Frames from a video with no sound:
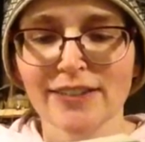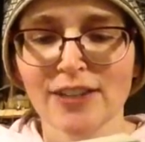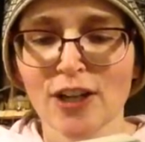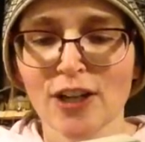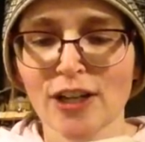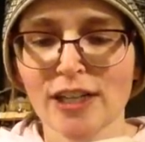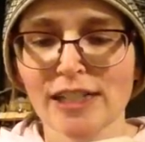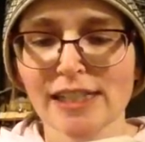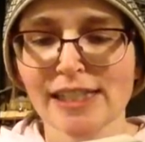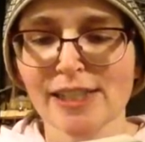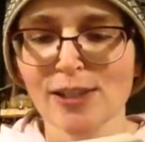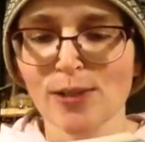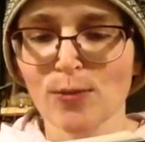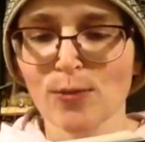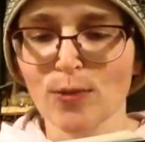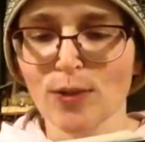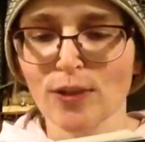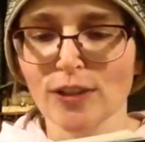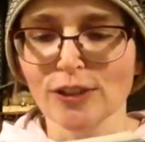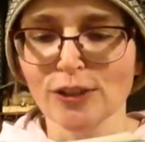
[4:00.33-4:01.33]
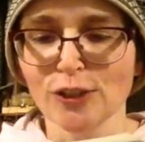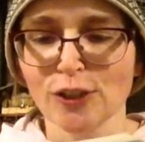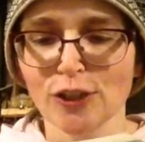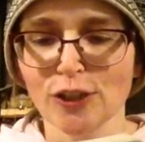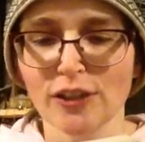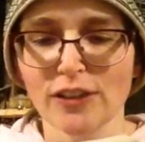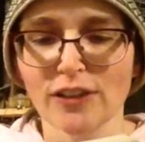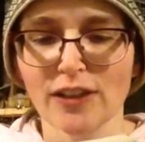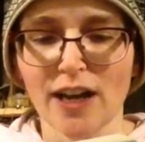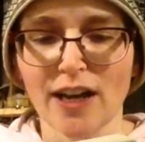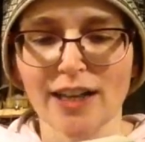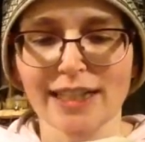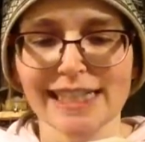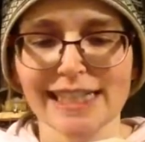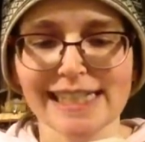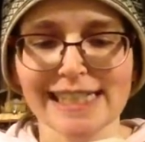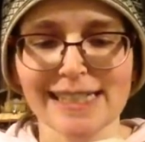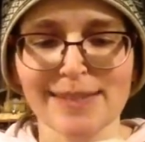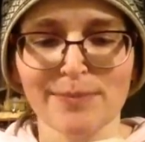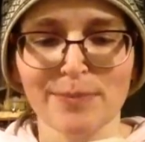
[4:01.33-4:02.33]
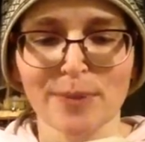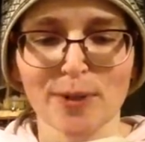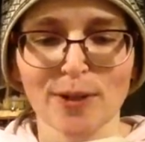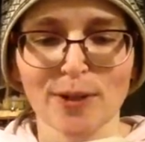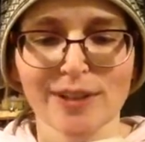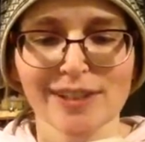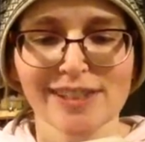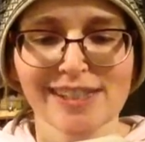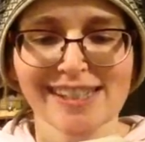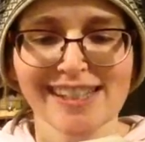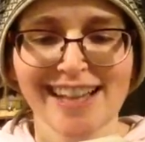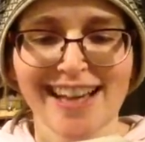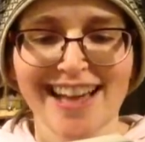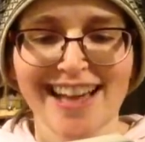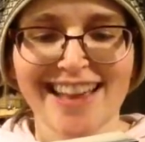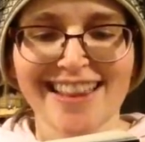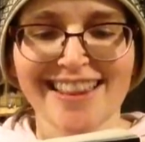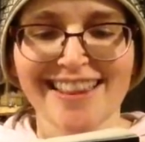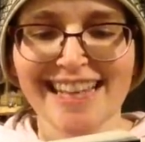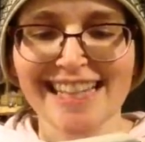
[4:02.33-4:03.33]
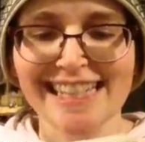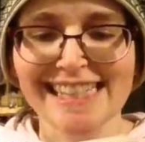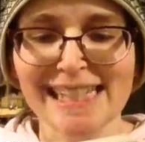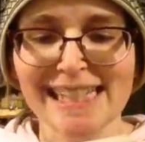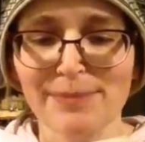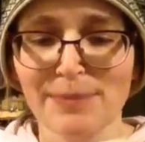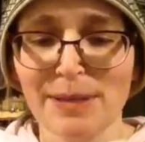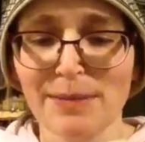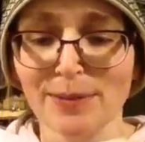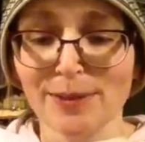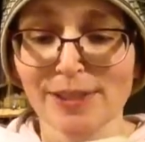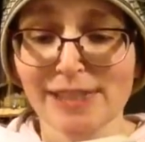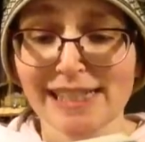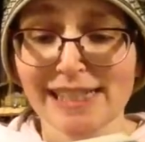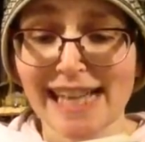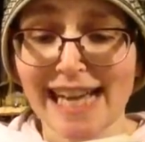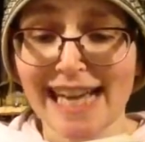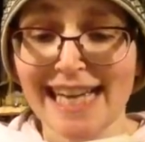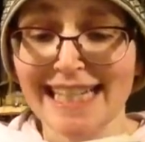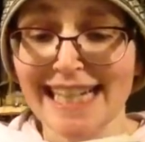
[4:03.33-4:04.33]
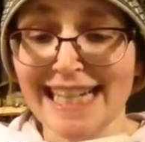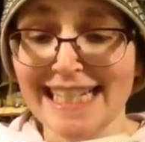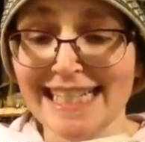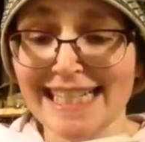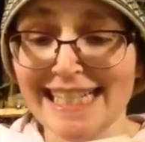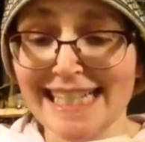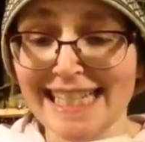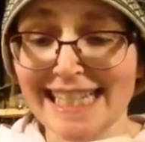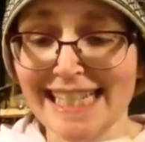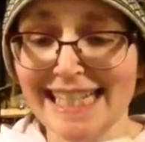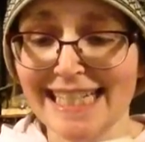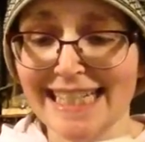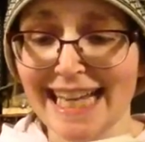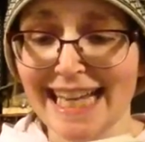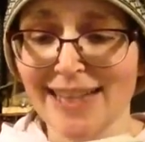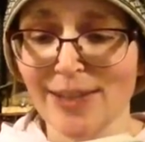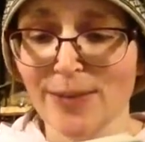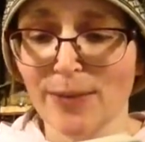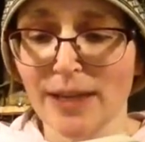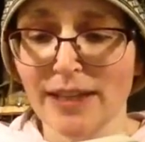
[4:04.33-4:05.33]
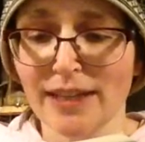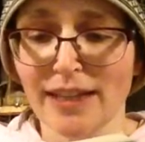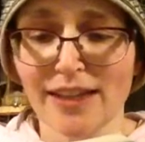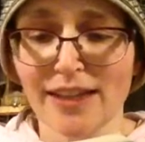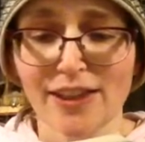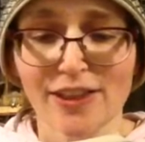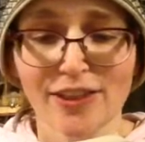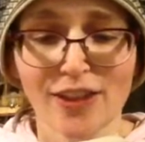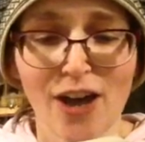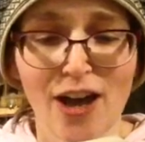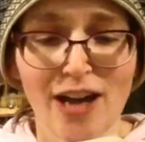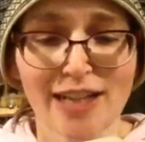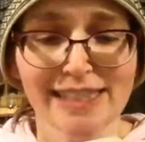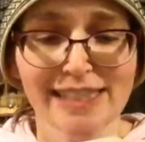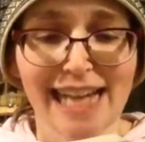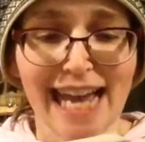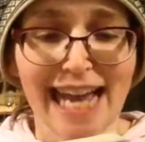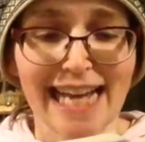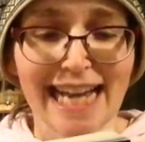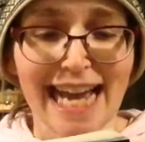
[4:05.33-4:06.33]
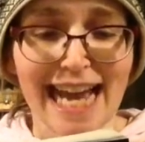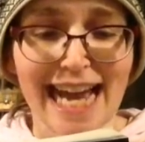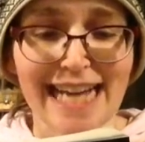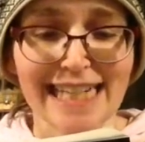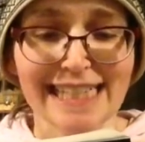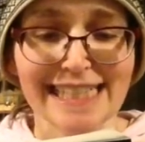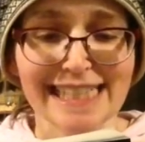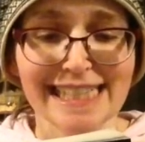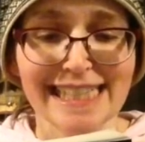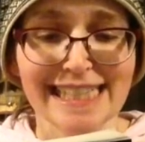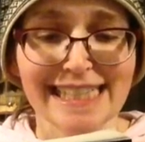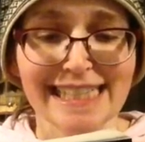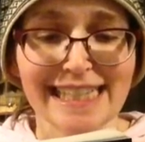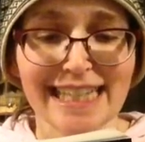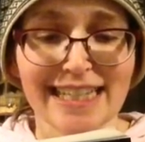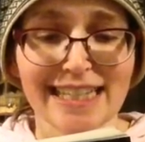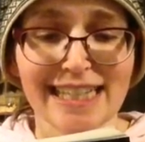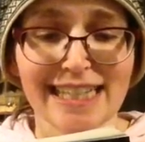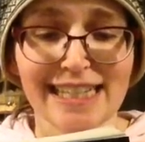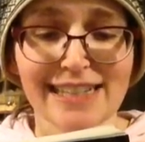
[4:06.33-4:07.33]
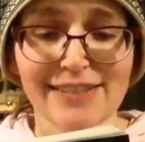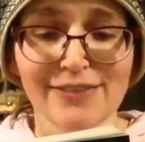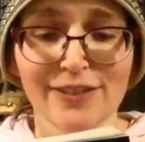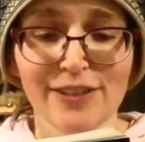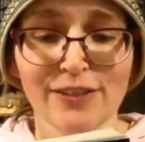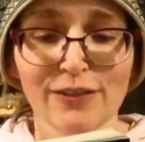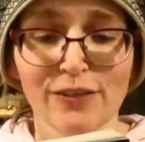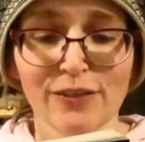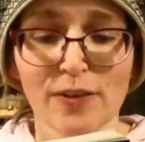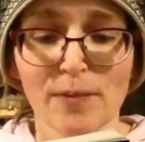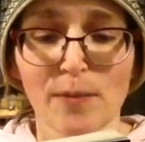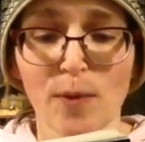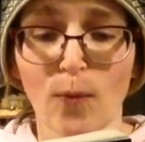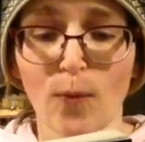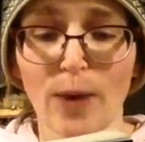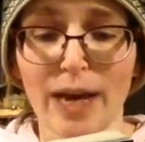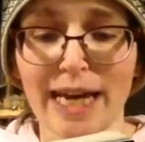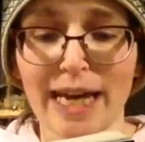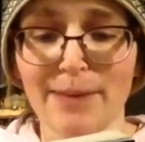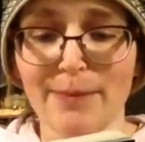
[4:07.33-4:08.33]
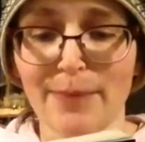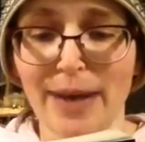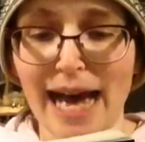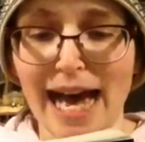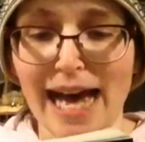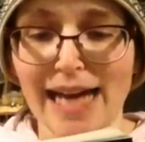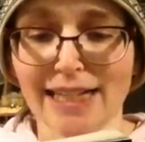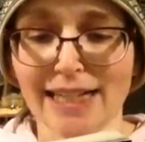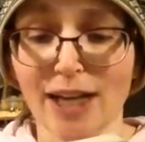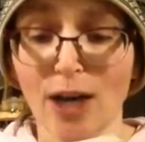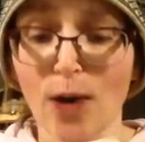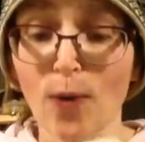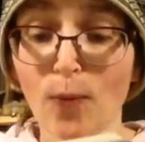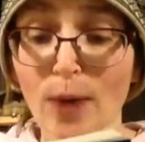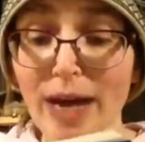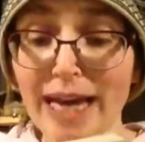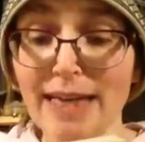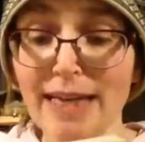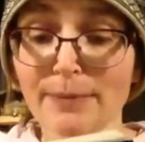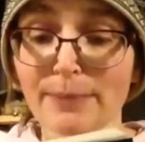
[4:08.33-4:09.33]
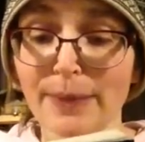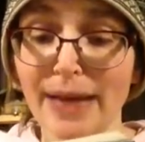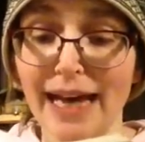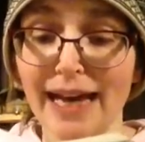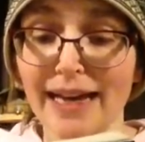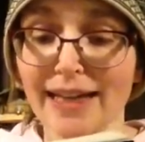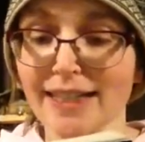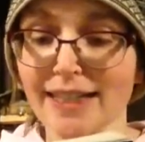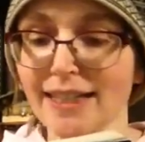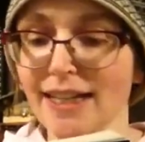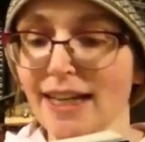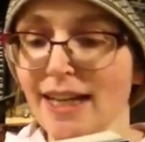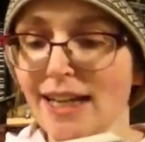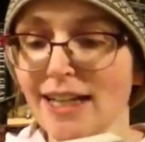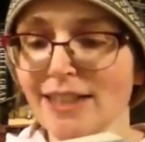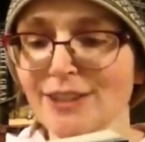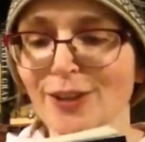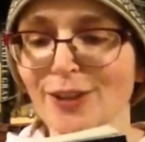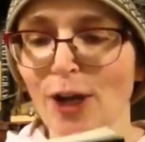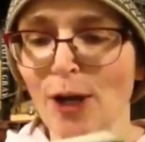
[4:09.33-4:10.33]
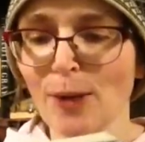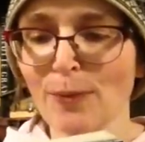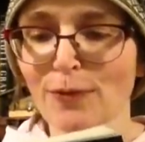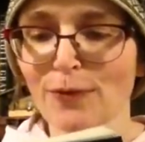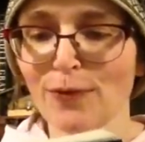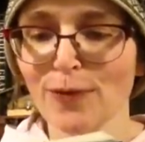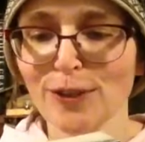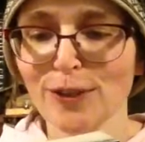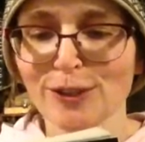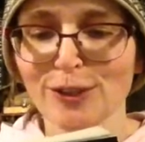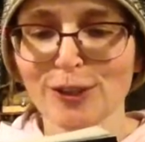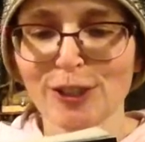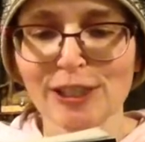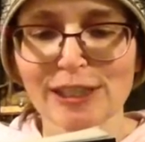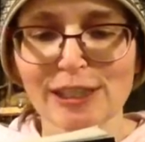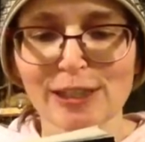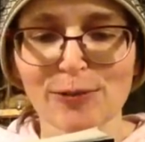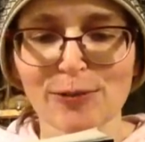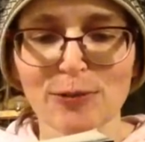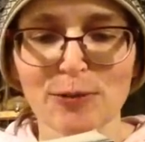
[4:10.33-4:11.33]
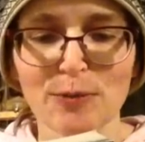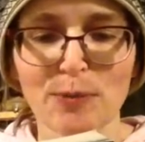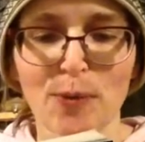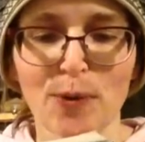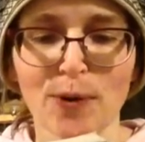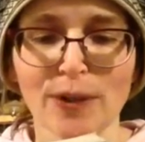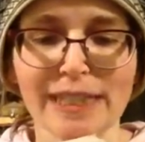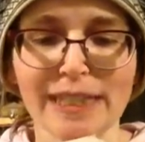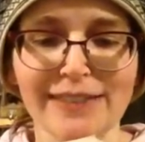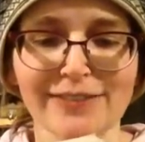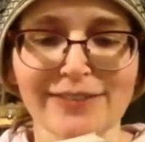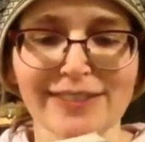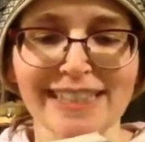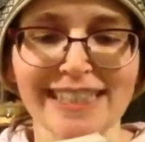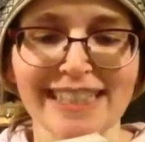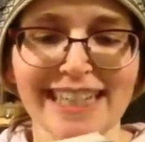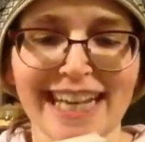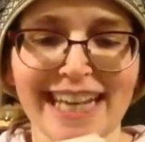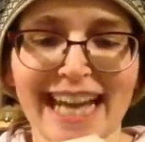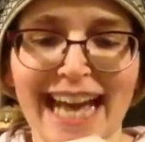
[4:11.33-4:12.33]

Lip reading: there is in the world, she thought, is in books. Things that people said and did and the way they thought and acted, even from away back. Away back! Long before Jesus was born, even.